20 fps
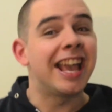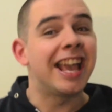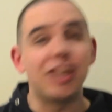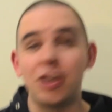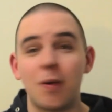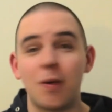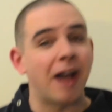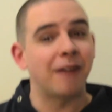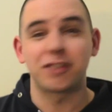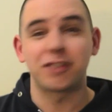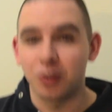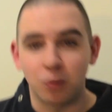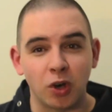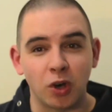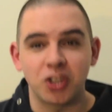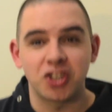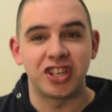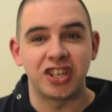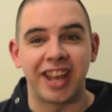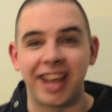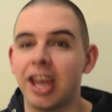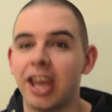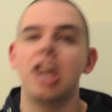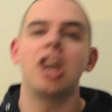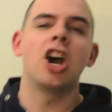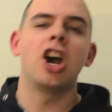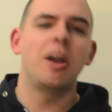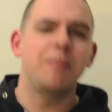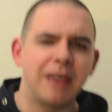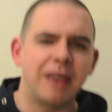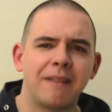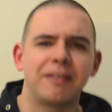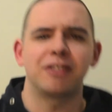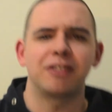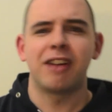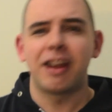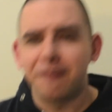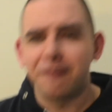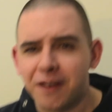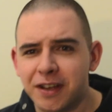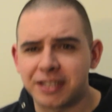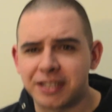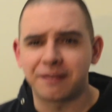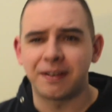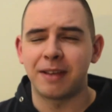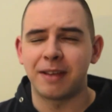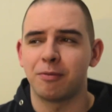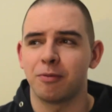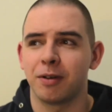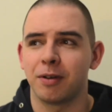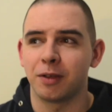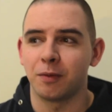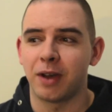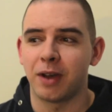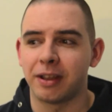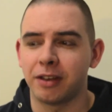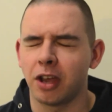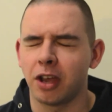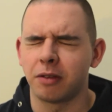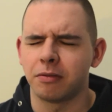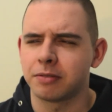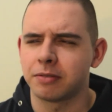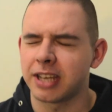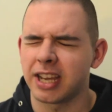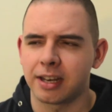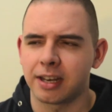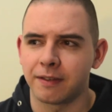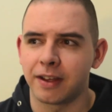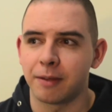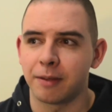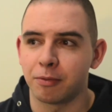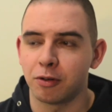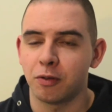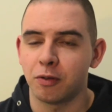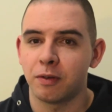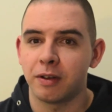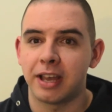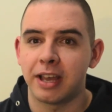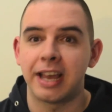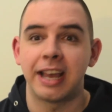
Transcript: You have to watch it. Hope you're having a great 1st of April, by the way. No, 2nd of April.